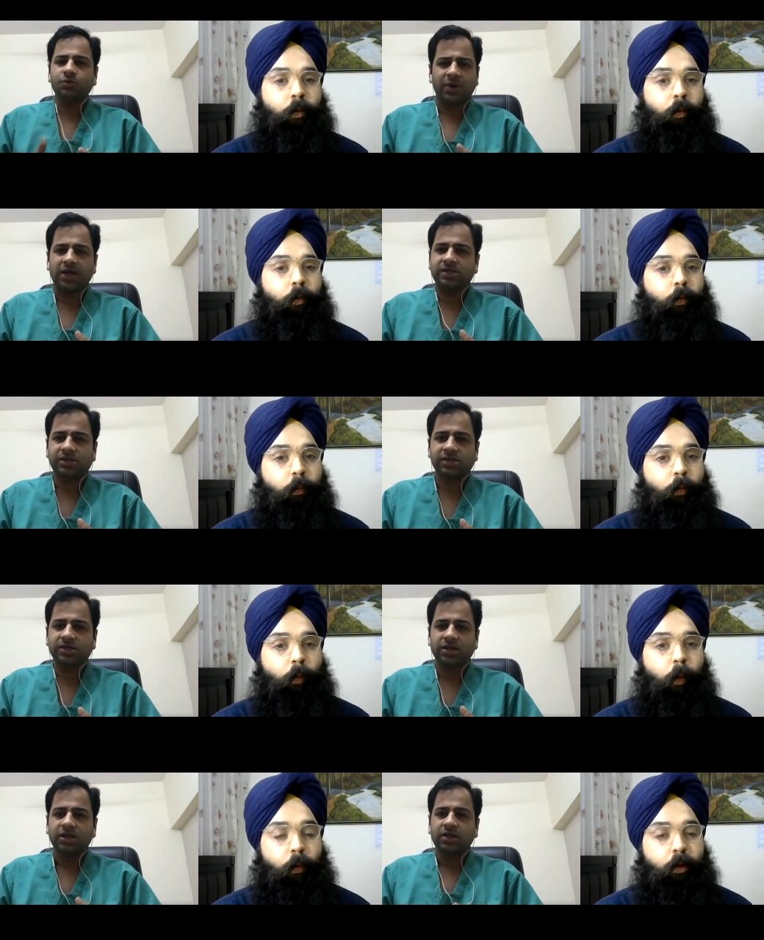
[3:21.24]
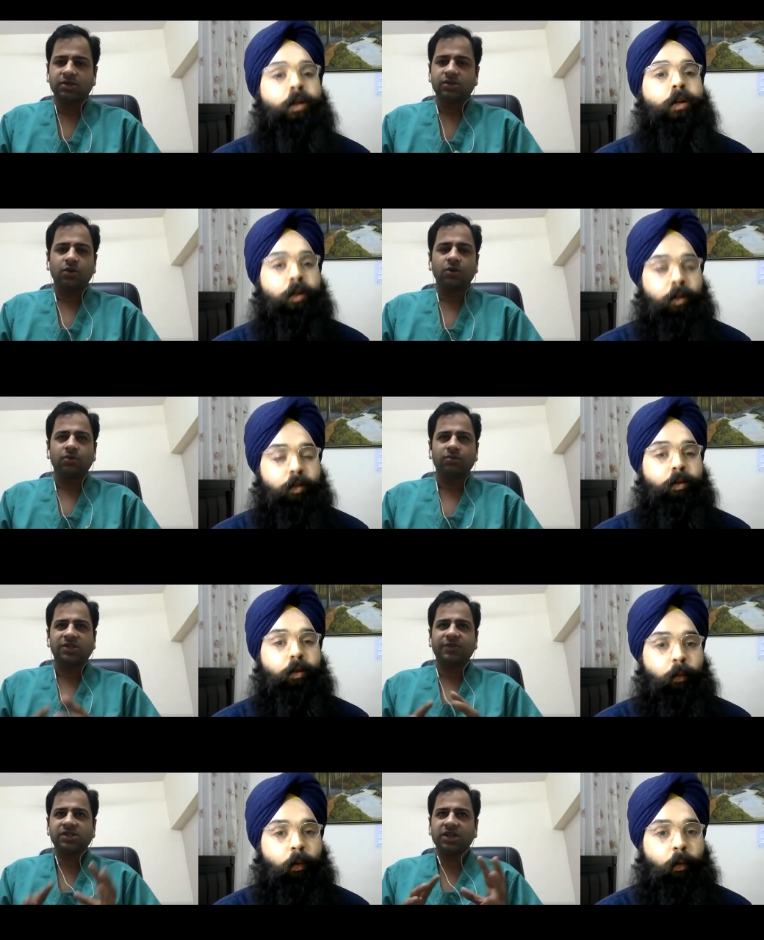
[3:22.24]
Speaker 1: masks. So
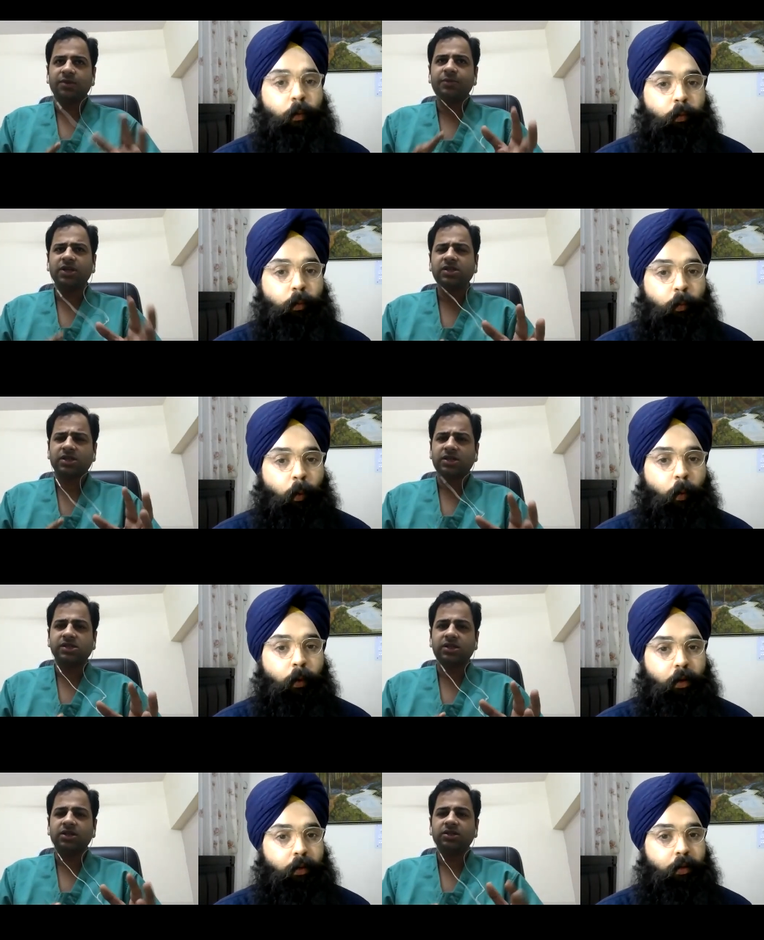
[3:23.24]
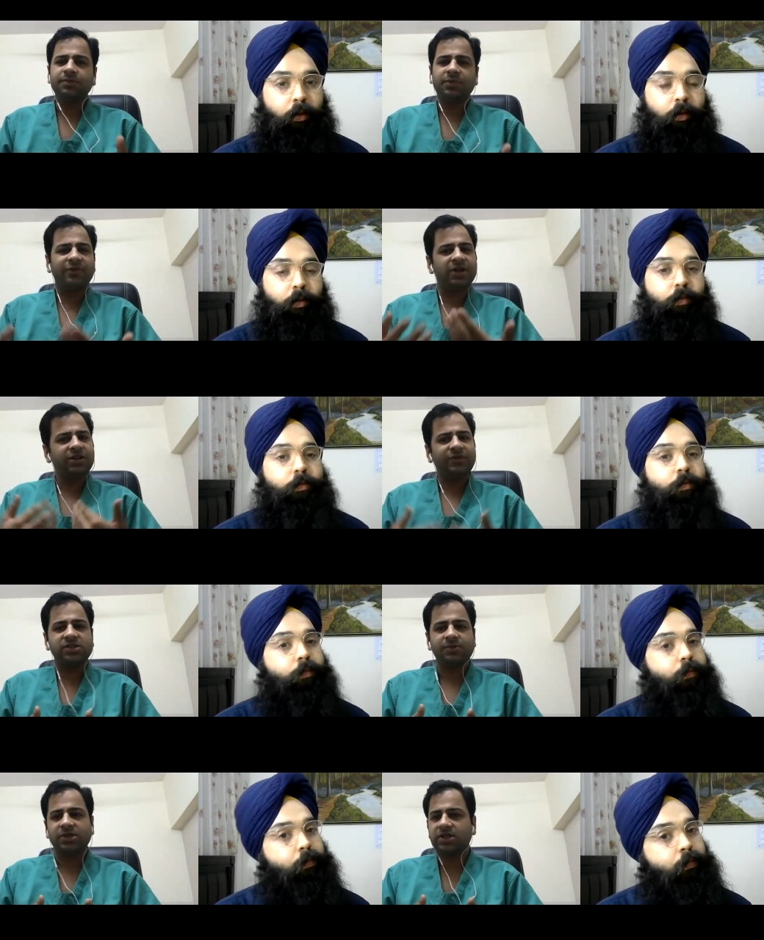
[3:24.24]
as far as government is concerned, the preventive
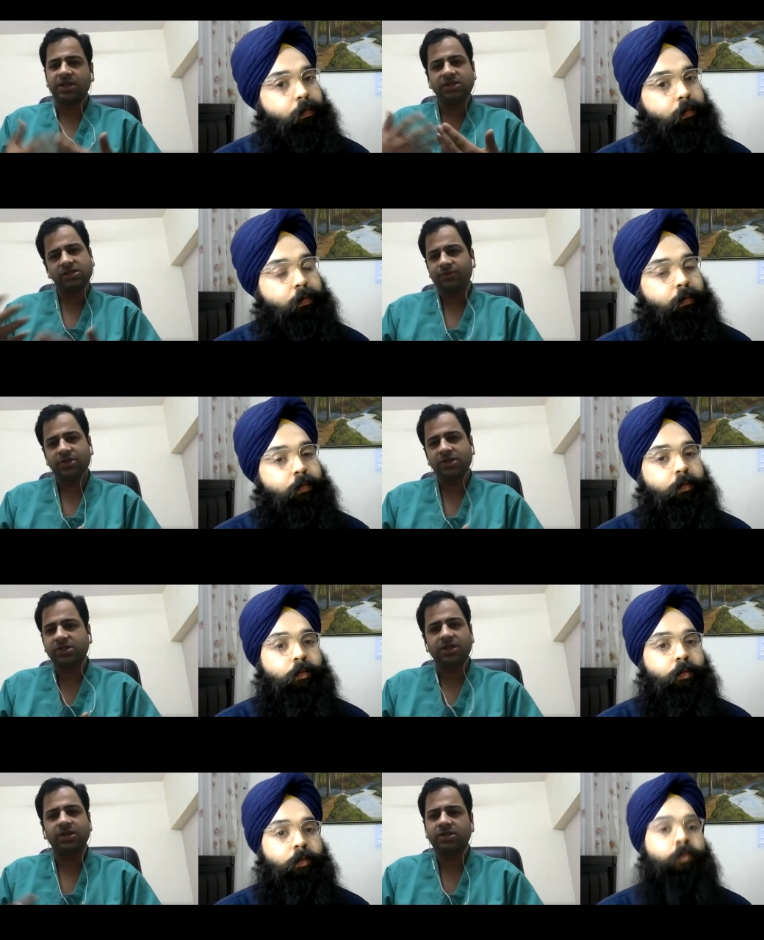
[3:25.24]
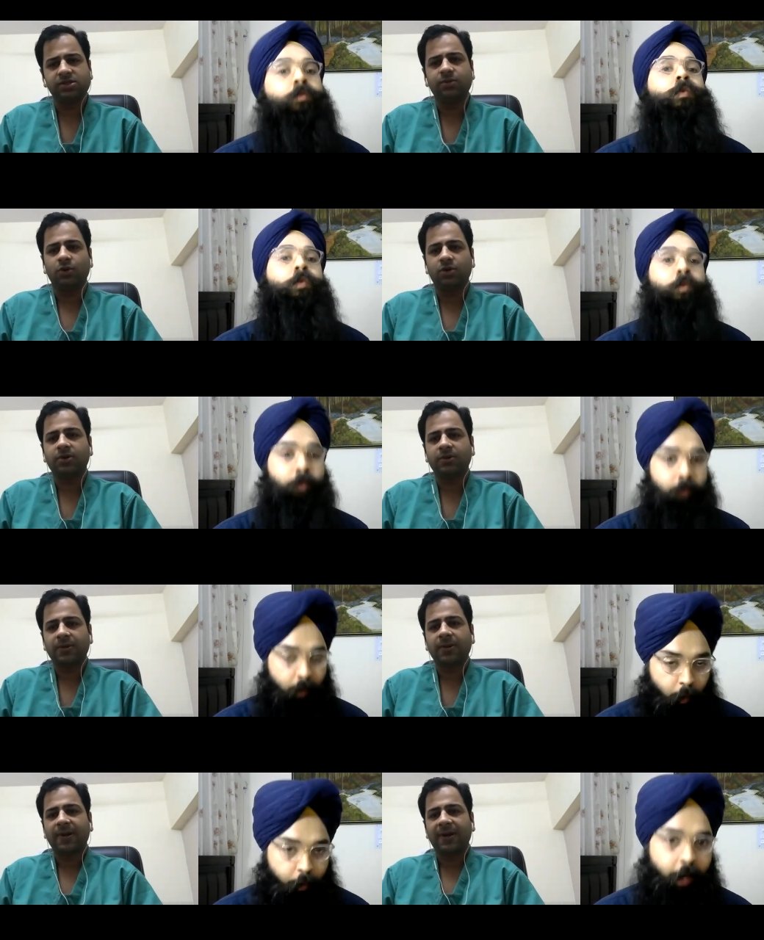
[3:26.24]
aspect lies with its citizens more.
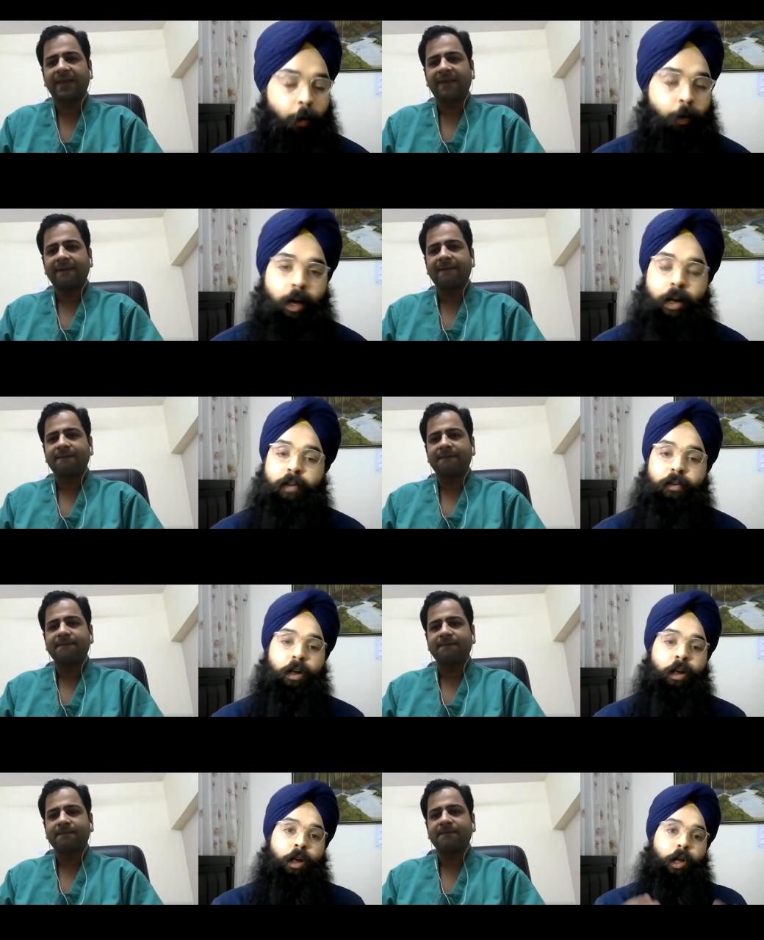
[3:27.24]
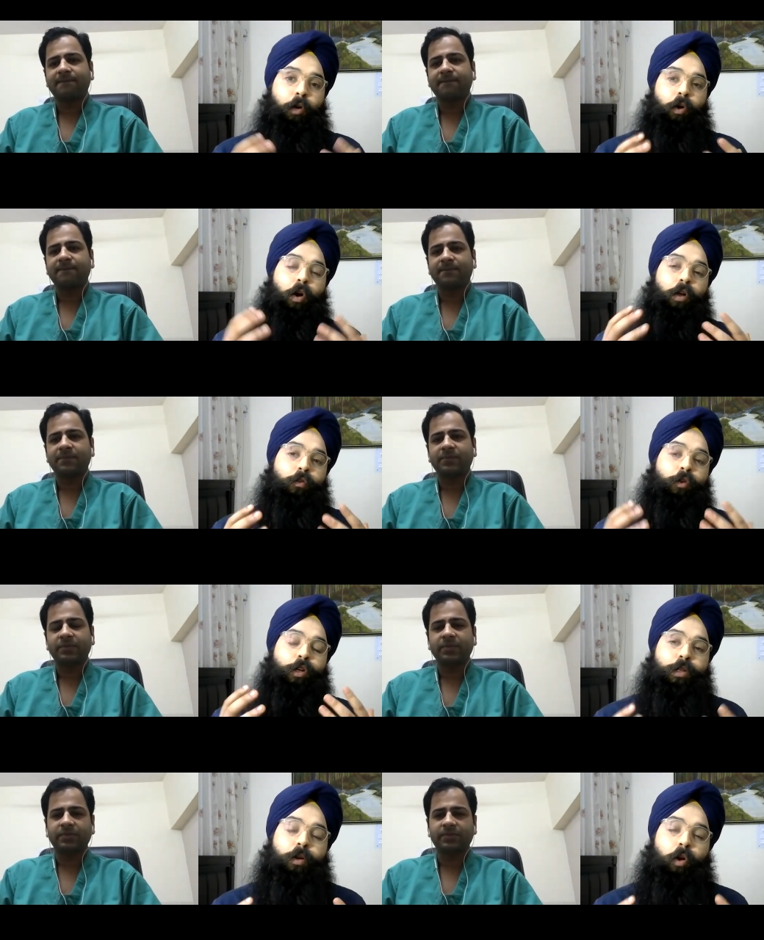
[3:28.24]
Speaker 2: Okay, okay, great, sir. You know, a lot of
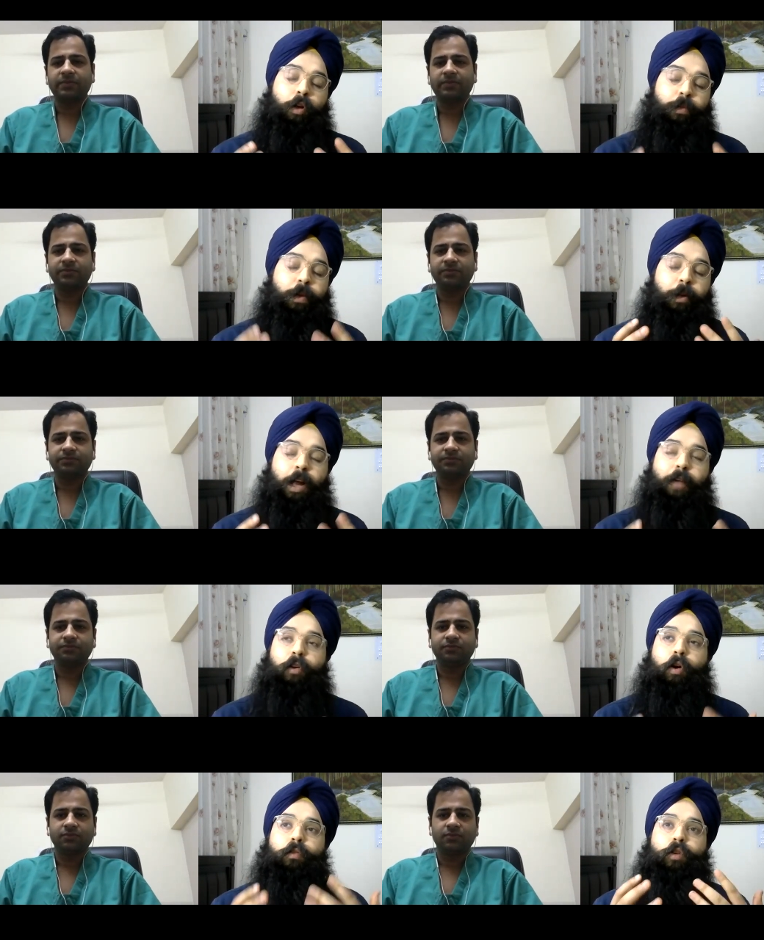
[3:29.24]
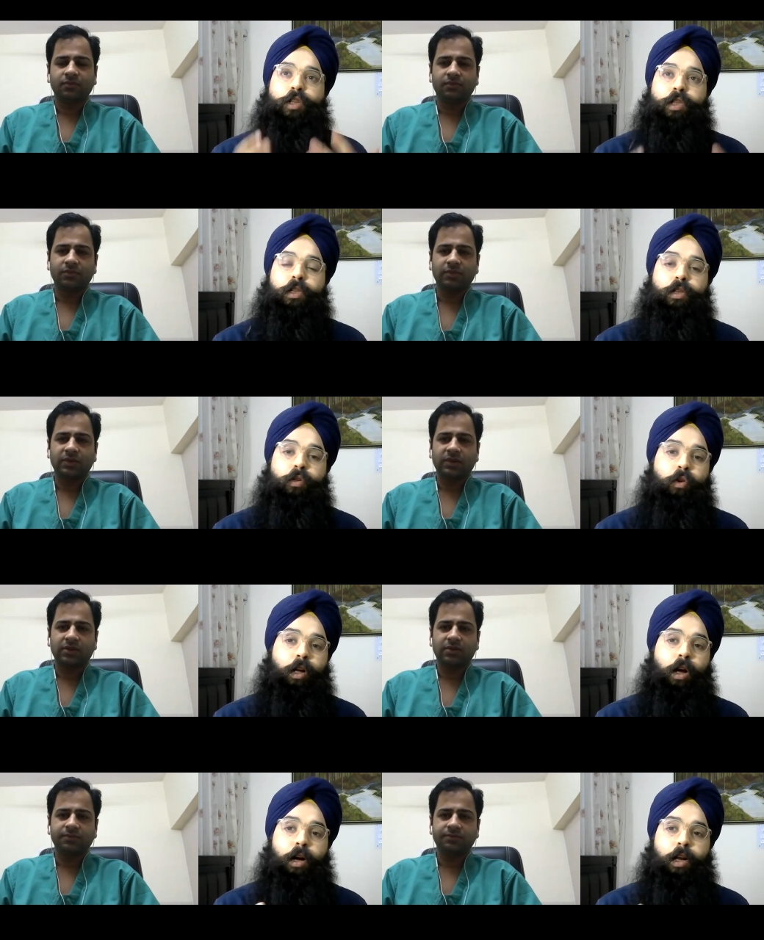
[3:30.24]
questions, a lot of people have a lot of questions, you know,
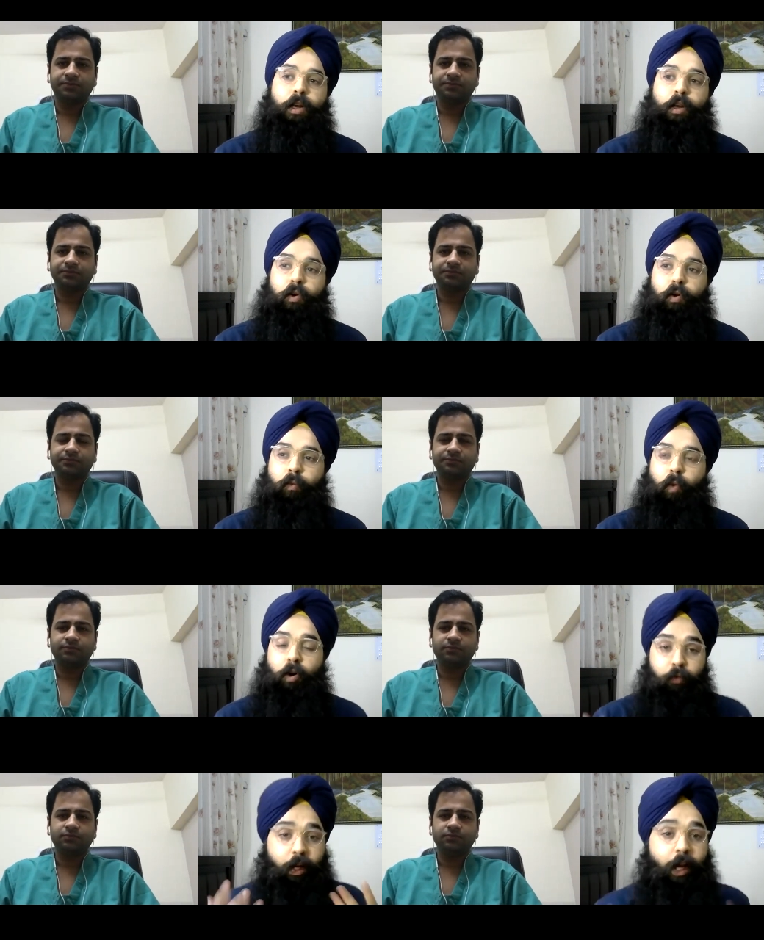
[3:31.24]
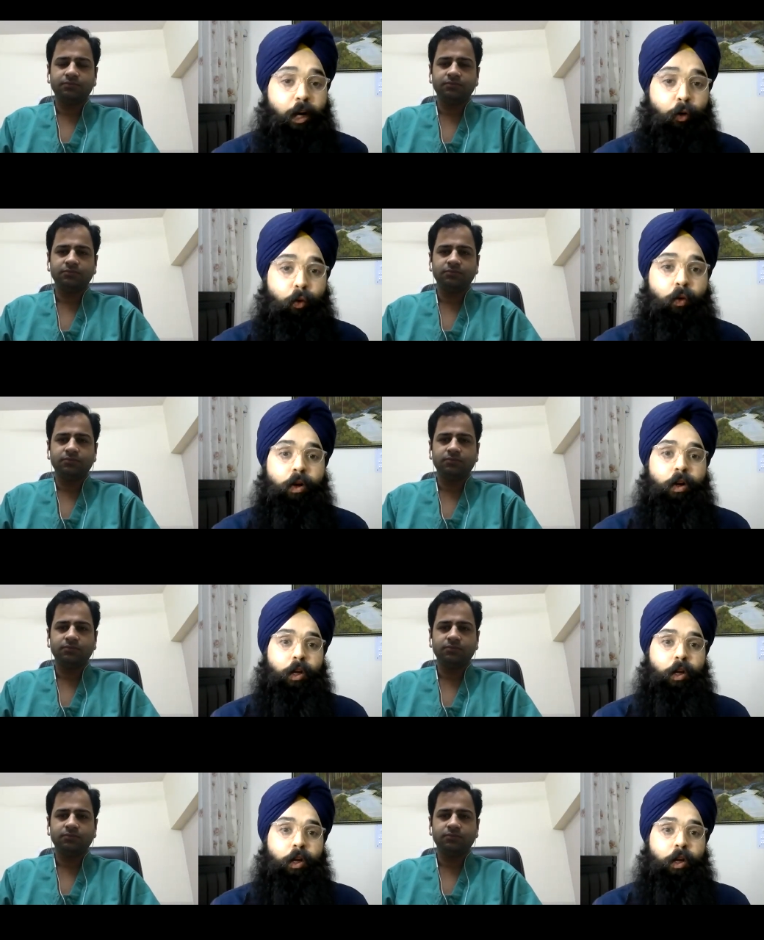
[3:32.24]
regarding, you know, what we can do,